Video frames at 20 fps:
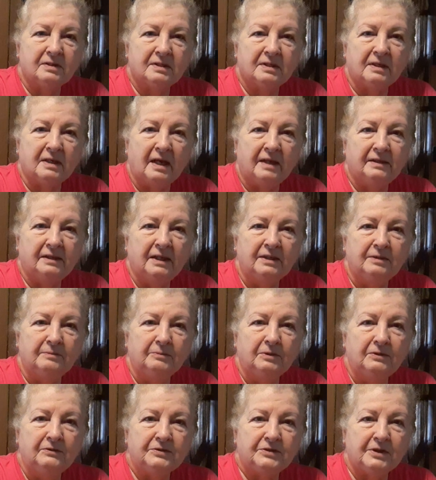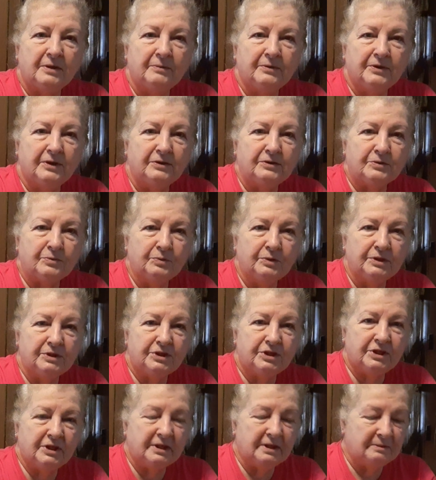that I need to move some of those wood
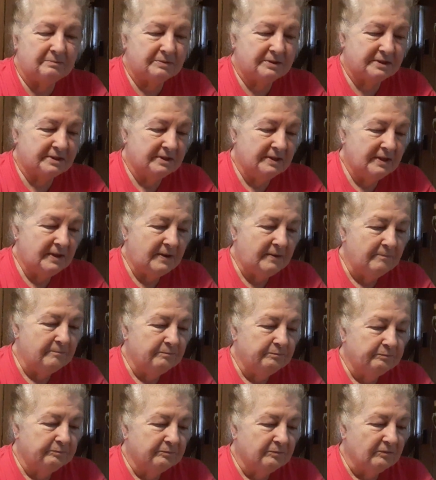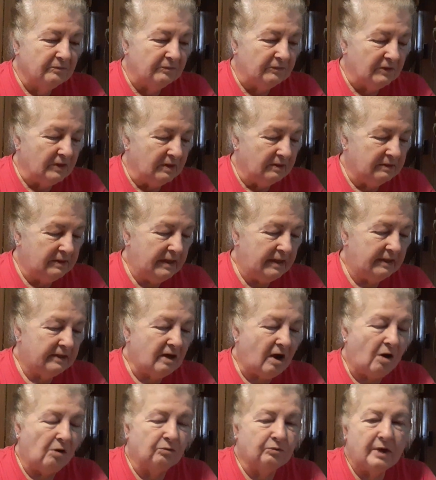chips. Get it
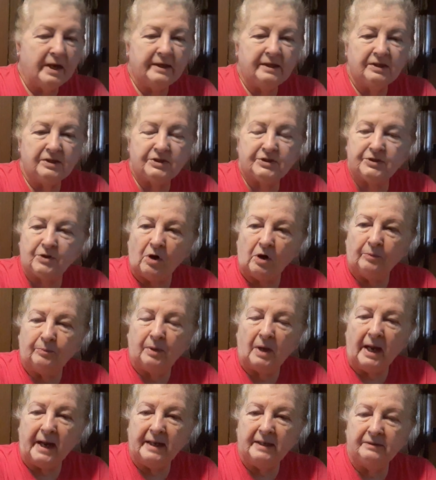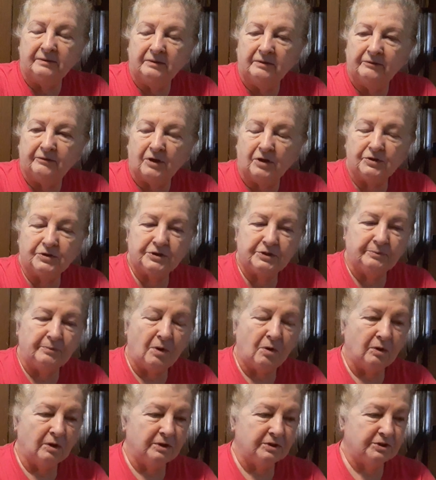all ready to start planting the 1st of
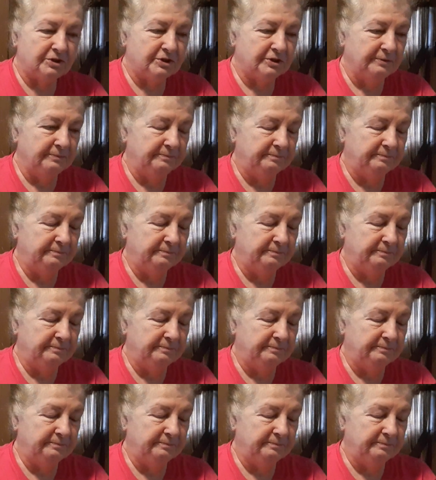March.